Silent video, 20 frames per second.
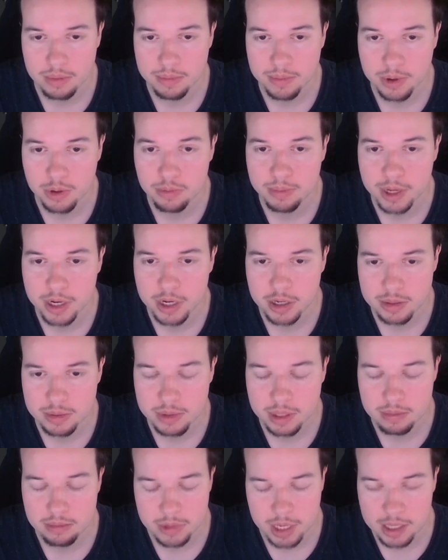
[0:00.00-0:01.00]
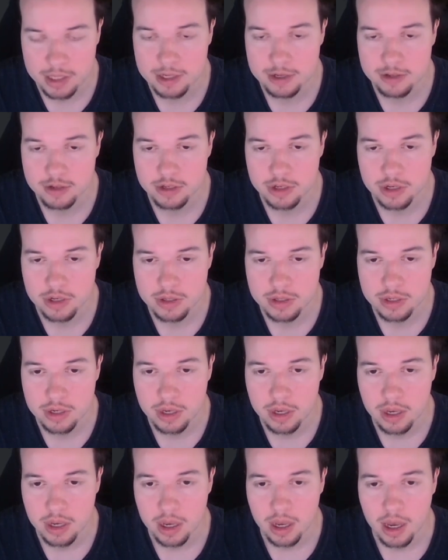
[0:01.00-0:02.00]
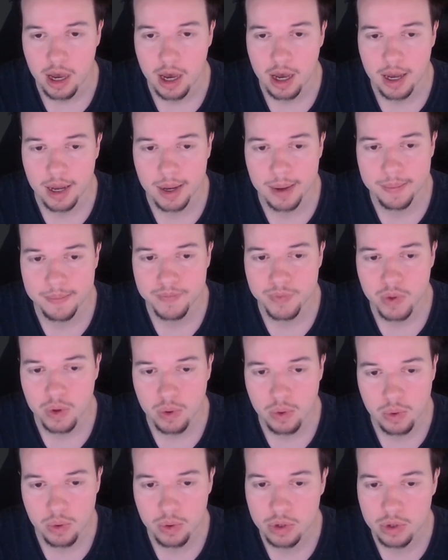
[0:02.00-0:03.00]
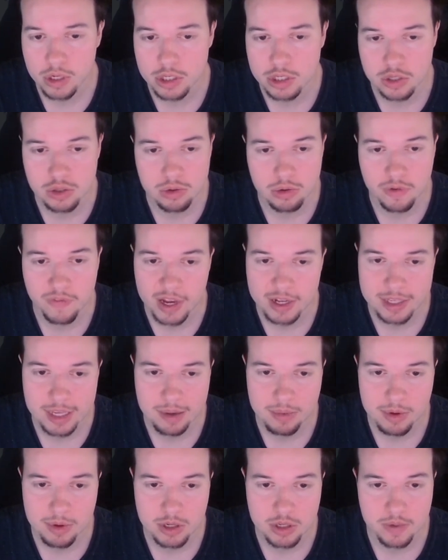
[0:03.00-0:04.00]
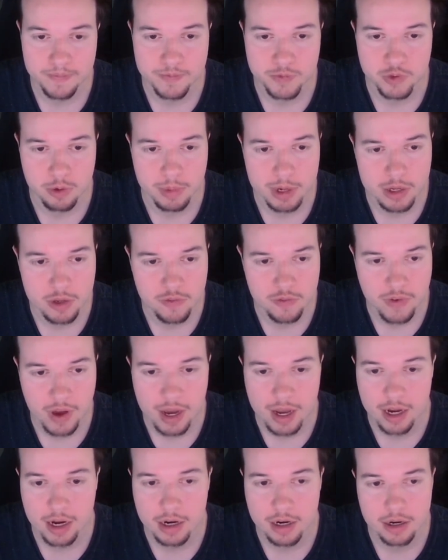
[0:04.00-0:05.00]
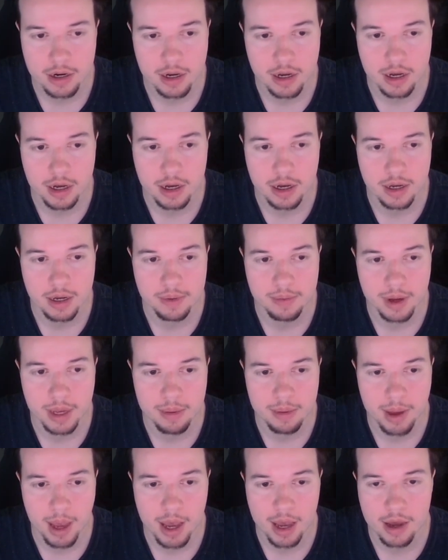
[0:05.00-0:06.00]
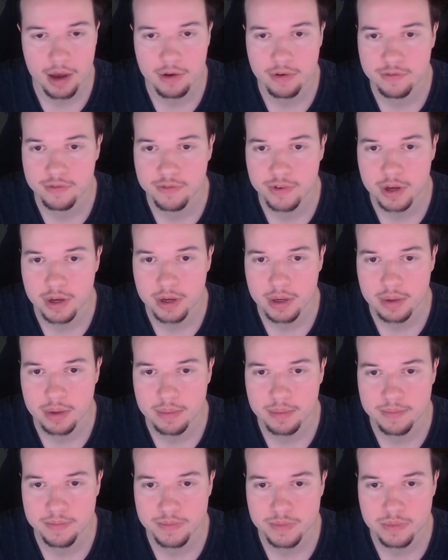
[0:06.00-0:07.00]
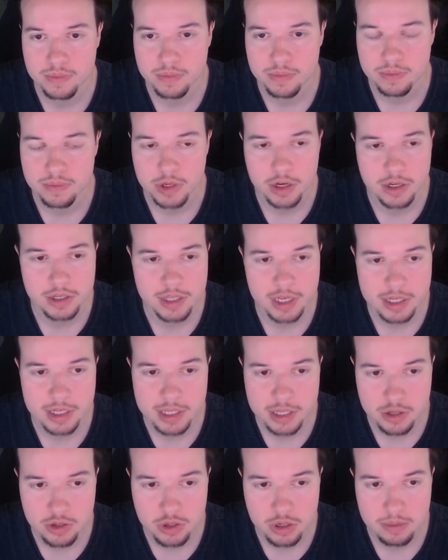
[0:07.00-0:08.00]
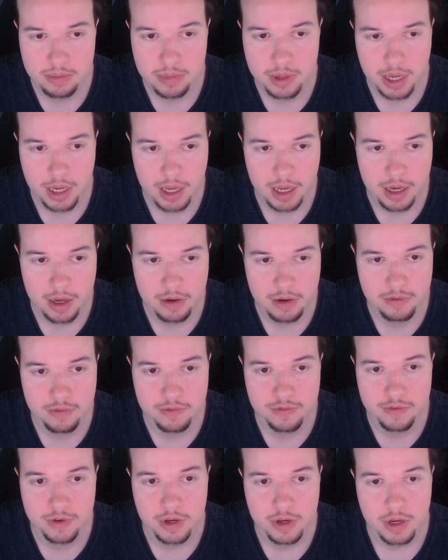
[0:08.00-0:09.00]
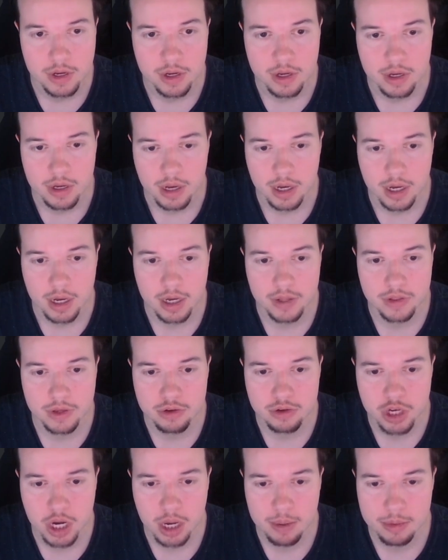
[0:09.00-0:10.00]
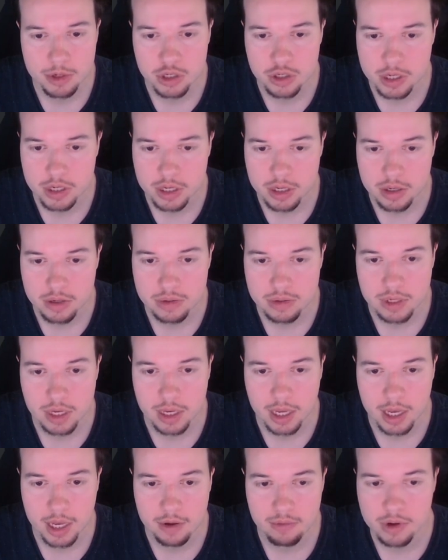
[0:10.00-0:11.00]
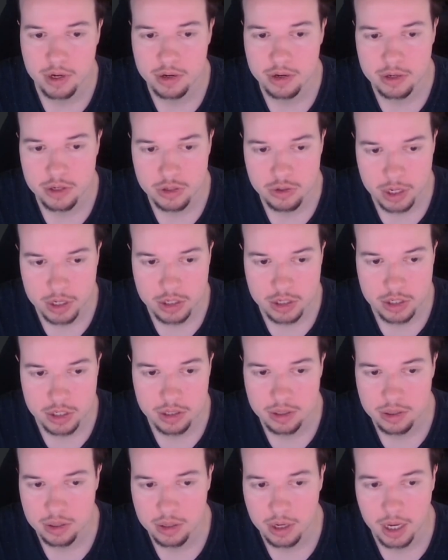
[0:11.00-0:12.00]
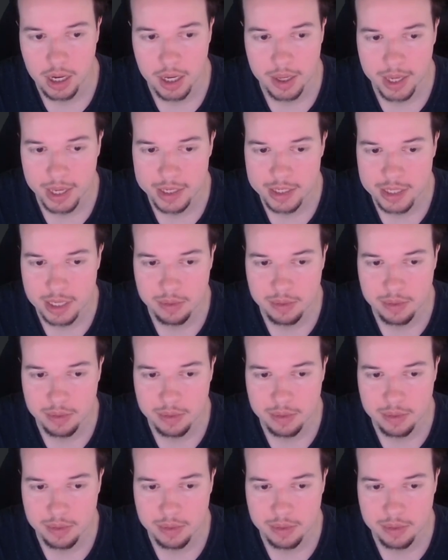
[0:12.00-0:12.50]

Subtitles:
Both players take 10 turns. Or just through effect damage. Tremendous Fire. I have Dark Snake Syndrome. I have the Ojama Trios. I have Ring of Destruction. In case